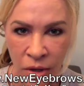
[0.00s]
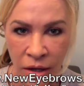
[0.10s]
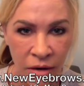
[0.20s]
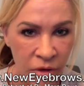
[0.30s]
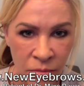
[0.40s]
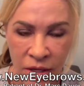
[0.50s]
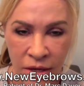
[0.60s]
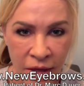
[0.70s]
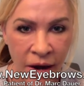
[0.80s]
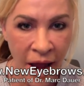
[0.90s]
and everybody
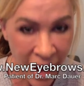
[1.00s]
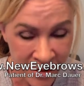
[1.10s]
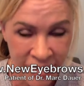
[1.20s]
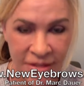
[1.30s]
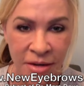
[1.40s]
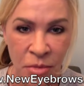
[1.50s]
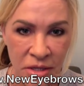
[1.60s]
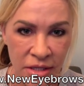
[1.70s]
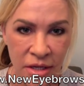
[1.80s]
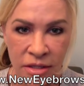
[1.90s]
that has seen me
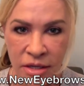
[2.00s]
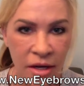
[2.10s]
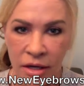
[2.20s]
since